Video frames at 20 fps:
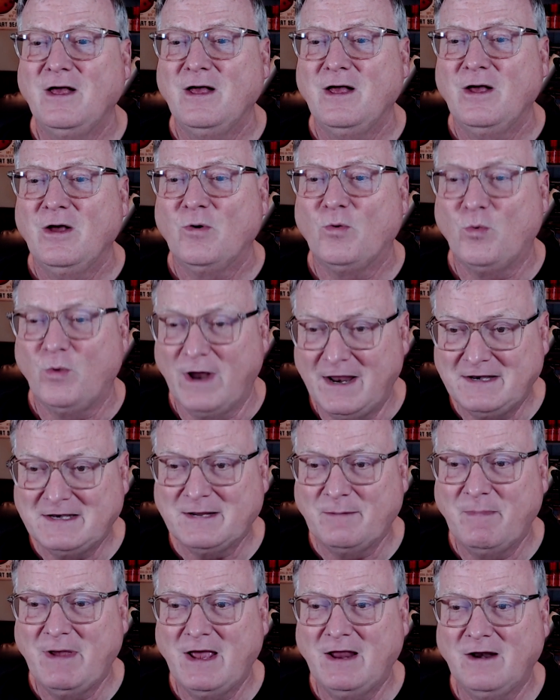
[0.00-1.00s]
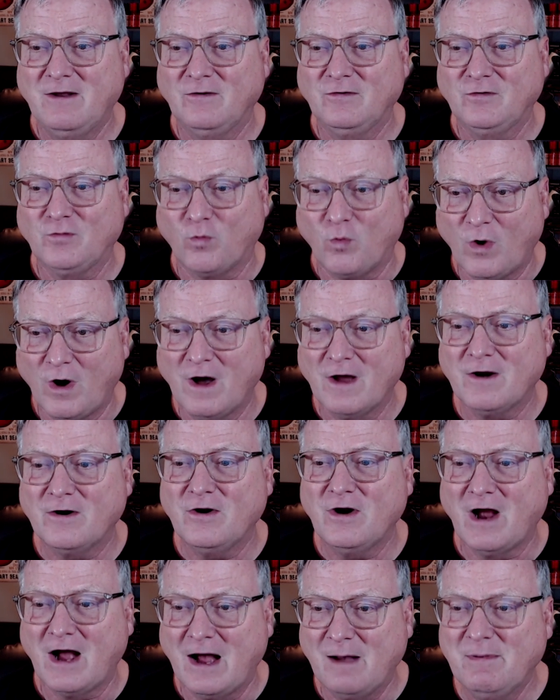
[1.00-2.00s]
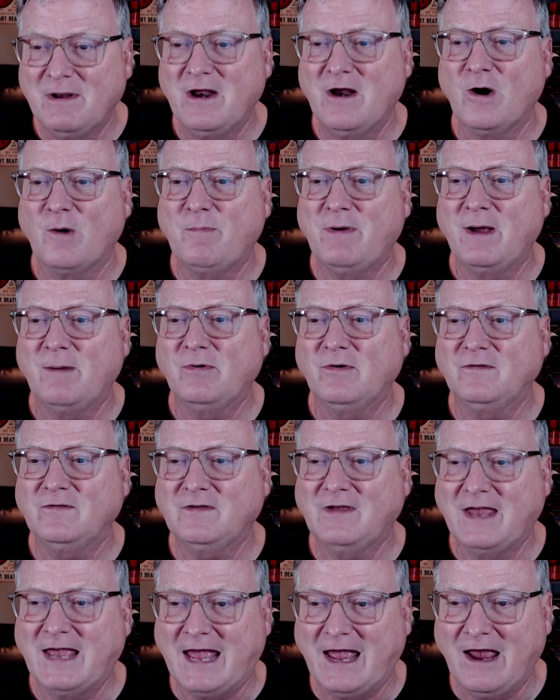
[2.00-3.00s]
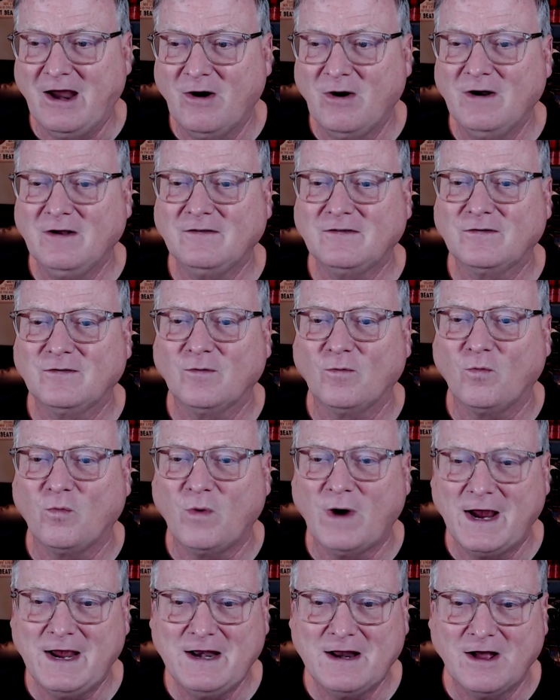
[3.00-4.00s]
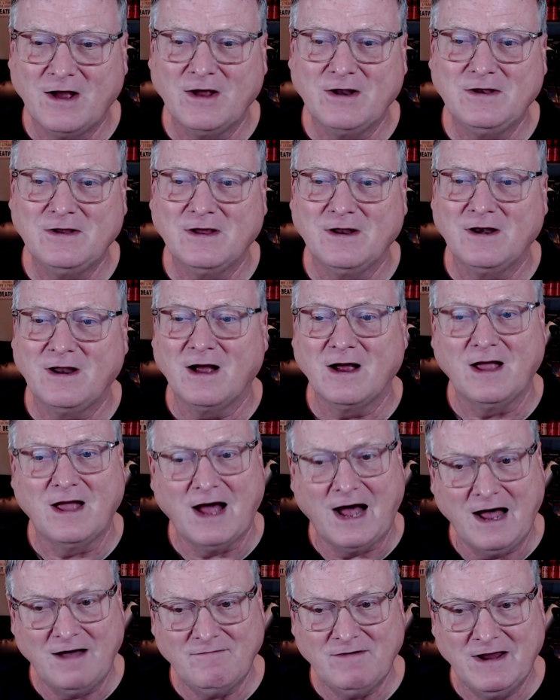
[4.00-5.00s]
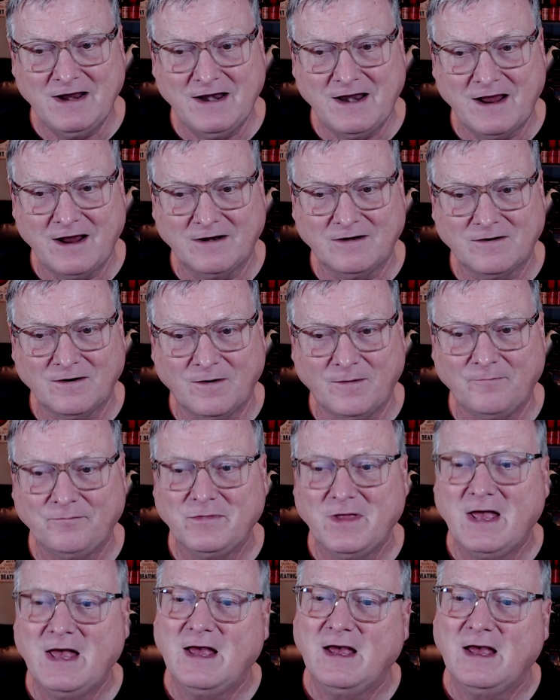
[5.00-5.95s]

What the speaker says: red tomatoes, water, habanero peppers, carrots, white onion, agave nectar,